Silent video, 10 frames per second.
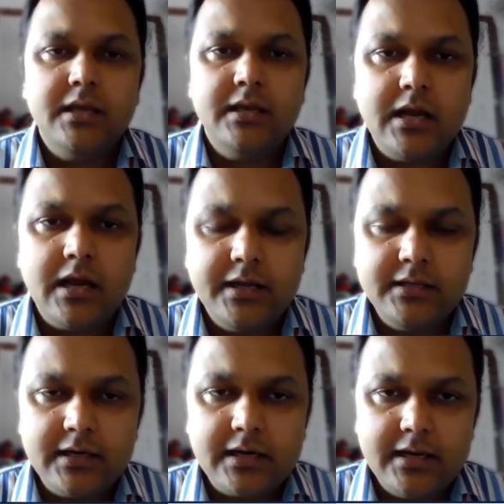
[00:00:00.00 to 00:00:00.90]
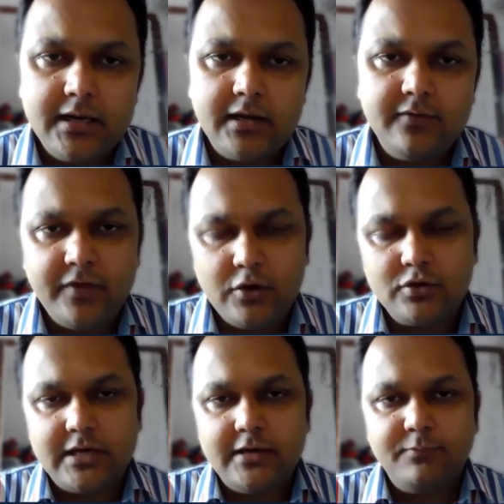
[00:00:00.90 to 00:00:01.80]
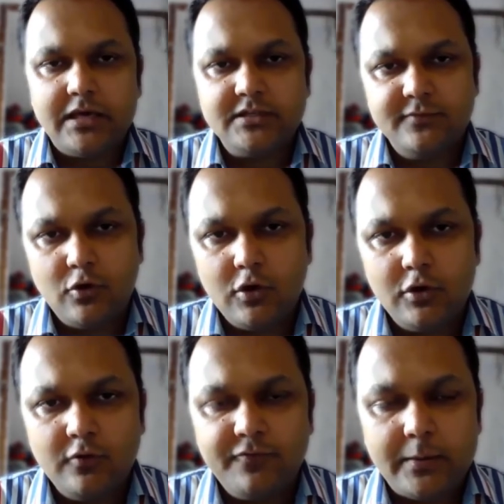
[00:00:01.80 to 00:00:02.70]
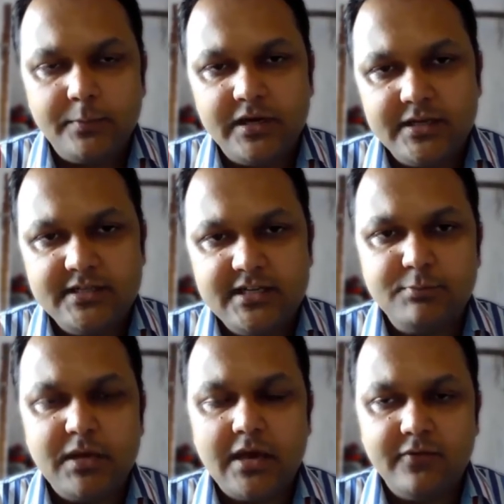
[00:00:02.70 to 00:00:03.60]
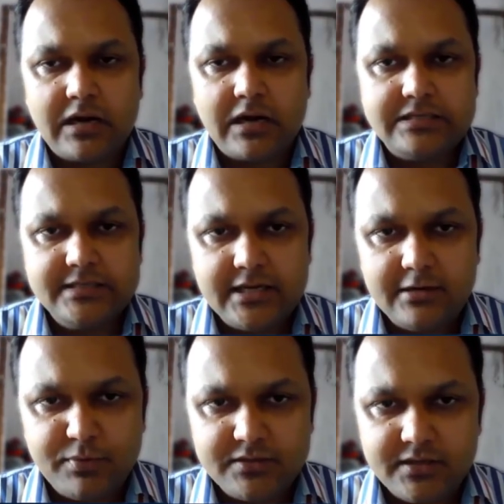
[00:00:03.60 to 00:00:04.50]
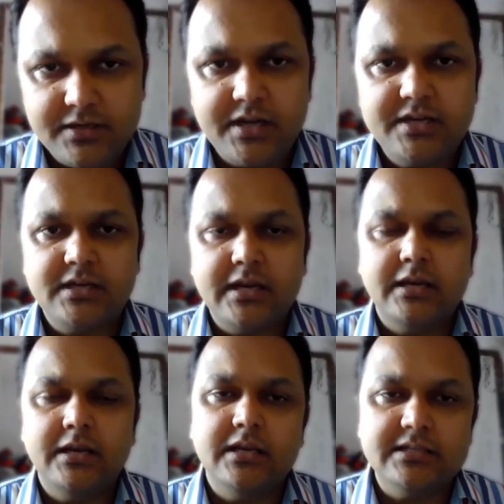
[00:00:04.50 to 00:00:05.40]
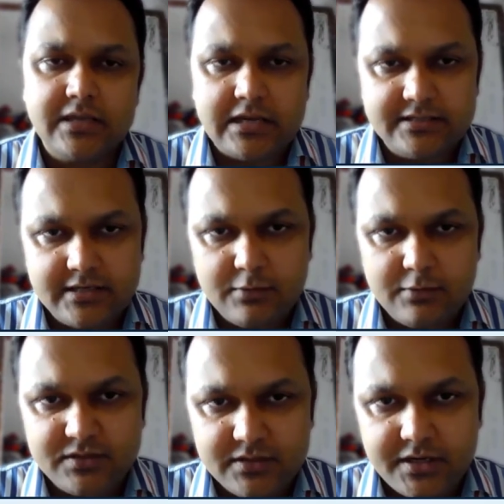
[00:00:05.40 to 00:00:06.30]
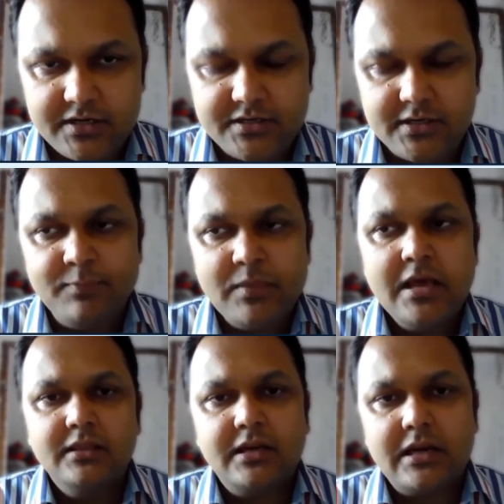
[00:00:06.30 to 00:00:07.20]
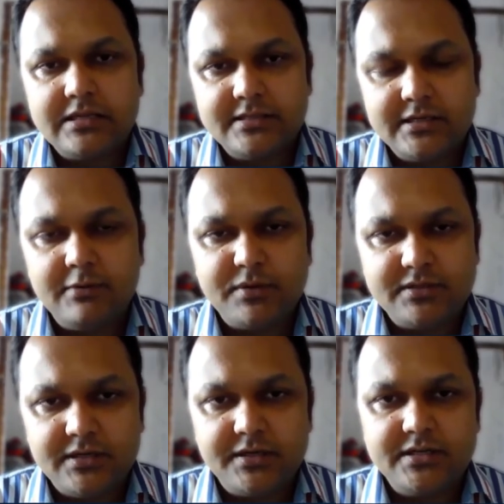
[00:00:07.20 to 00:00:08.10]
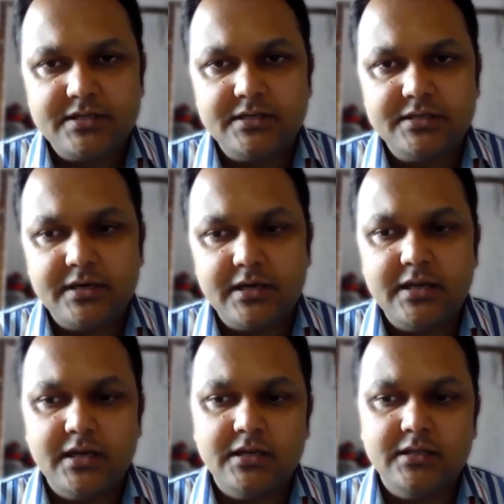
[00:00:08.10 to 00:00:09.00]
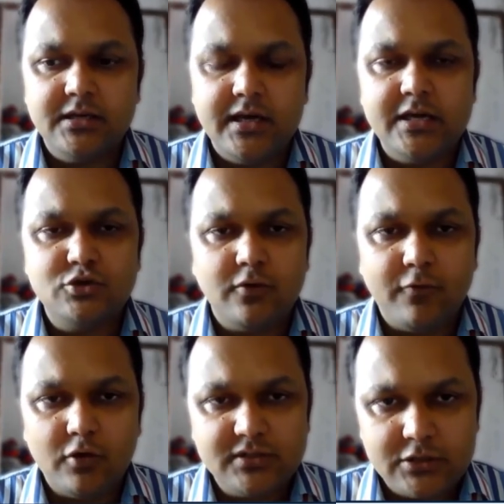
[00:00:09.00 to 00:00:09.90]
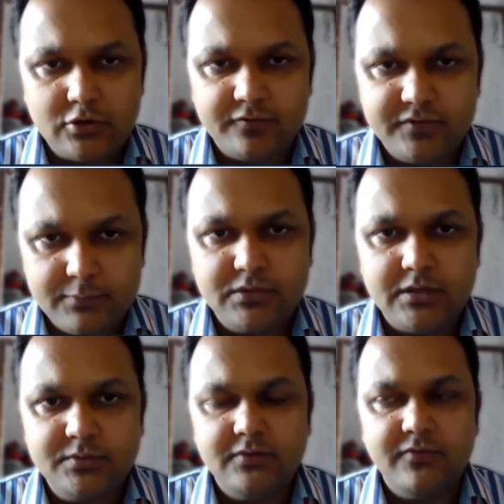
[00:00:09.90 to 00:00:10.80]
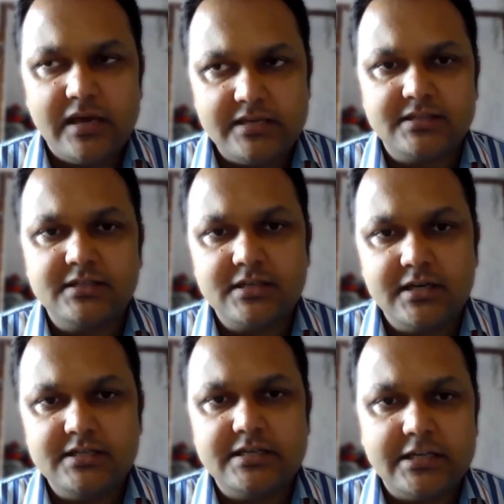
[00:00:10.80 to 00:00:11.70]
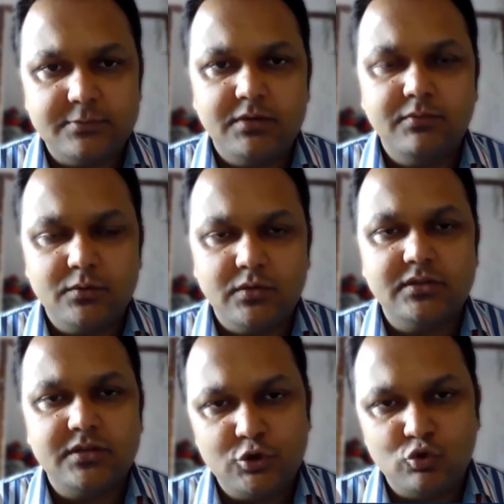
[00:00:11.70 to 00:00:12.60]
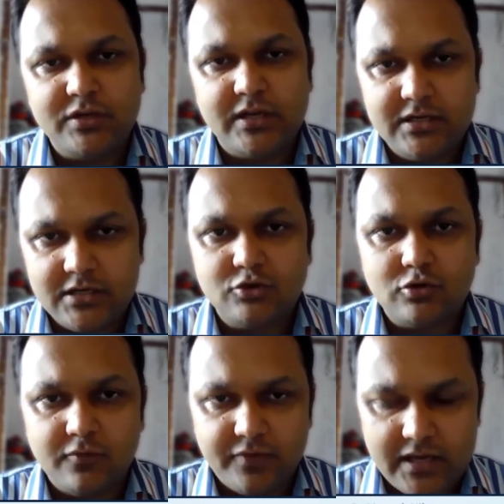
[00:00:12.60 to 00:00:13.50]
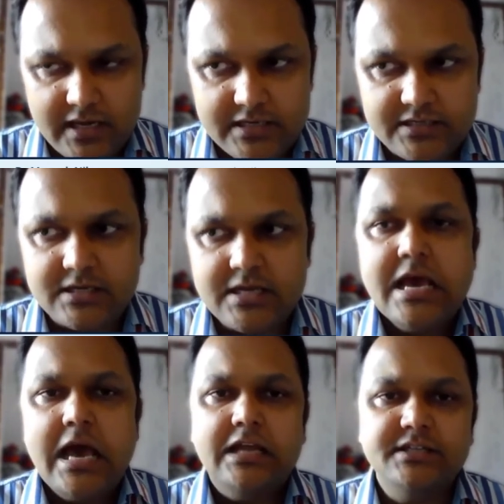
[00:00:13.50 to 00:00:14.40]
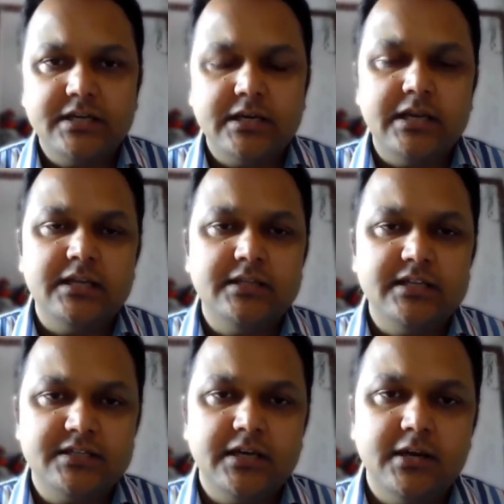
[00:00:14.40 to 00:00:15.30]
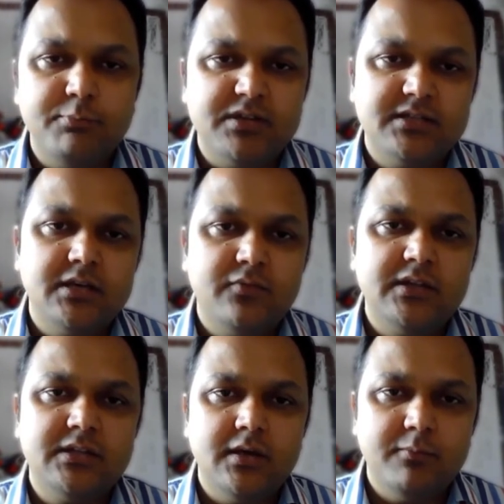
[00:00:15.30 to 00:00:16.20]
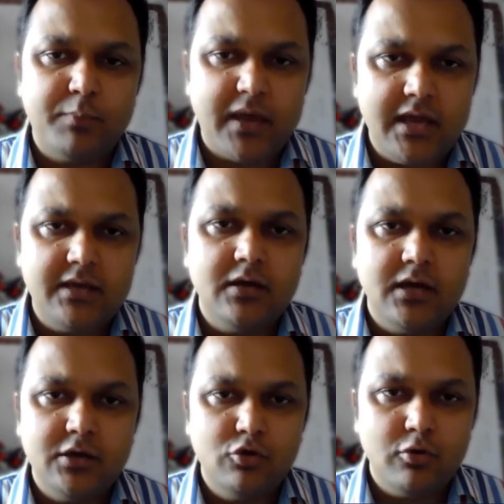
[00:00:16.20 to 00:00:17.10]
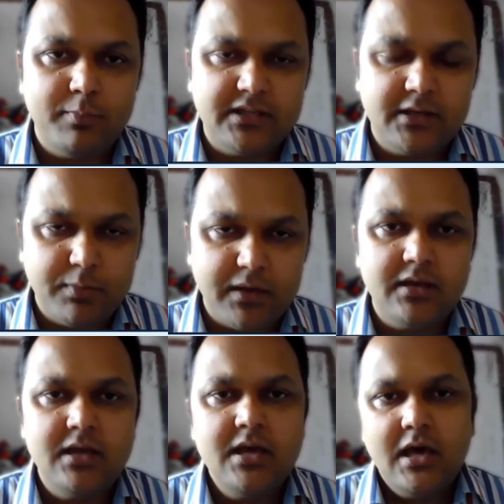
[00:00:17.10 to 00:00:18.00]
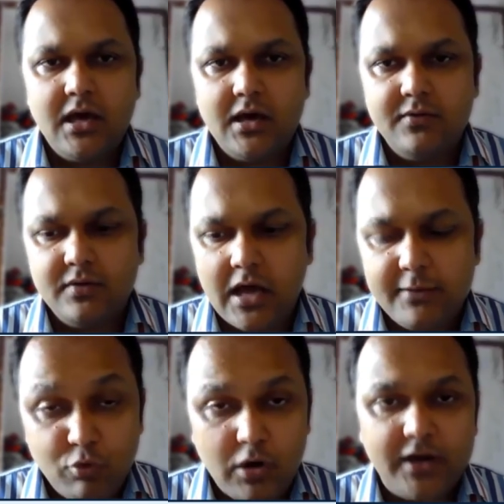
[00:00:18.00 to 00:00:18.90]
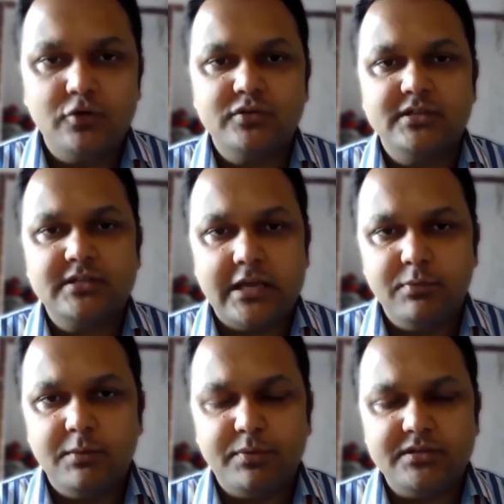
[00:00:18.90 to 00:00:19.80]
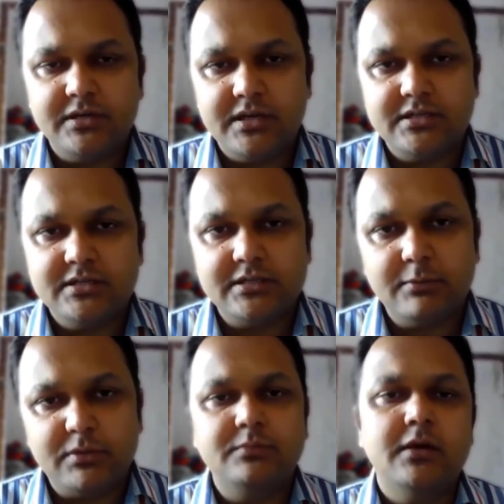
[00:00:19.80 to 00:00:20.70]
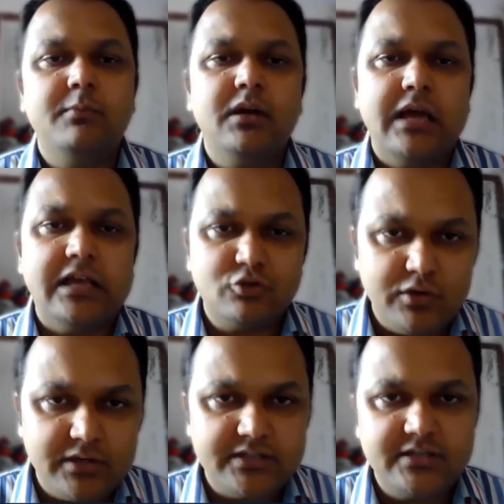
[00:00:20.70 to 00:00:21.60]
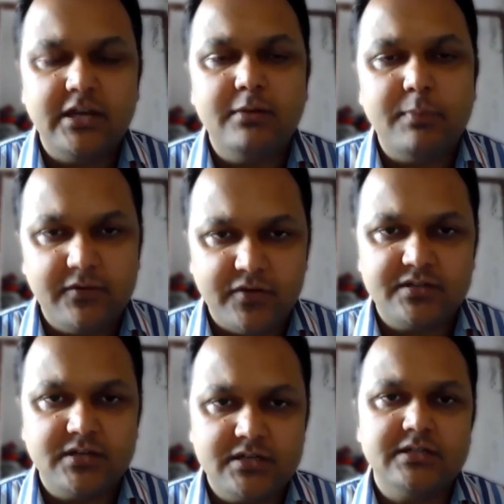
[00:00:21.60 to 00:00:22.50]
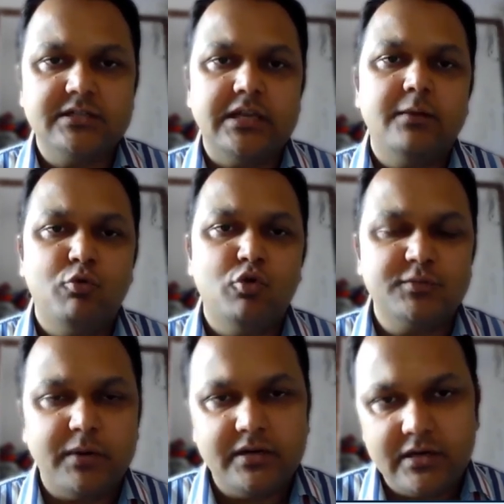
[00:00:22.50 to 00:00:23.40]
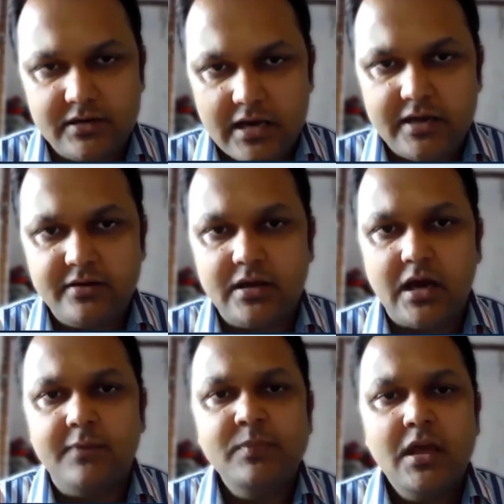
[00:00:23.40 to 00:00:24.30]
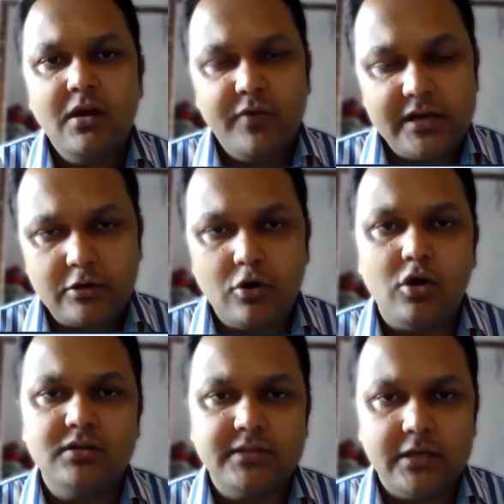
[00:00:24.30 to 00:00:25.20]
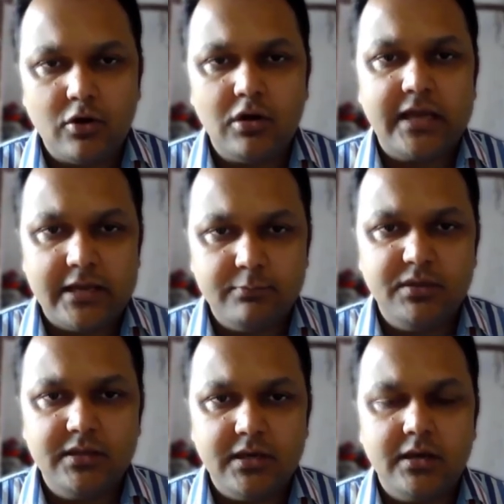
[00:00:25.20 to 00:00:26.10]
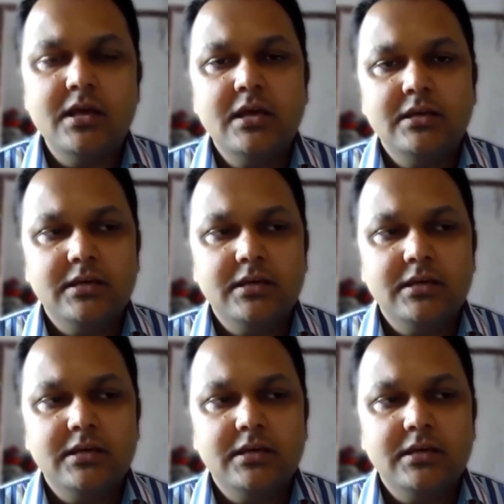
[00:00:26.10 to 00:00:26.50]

Regarding the clinical phenotype, as we all know, Fabry disease may have a classical presentation and a non-classical presentation. The classical presentation, generally the age of onset of symptoms in various studies has been between 3 to 10 years of age, and generally these children present with pain, neuropathic pain, hypohidrosis can be a presentation. Sometimes they have a gastrointestinal manifestations like postprandial diarrhea, weight loss and all can be there.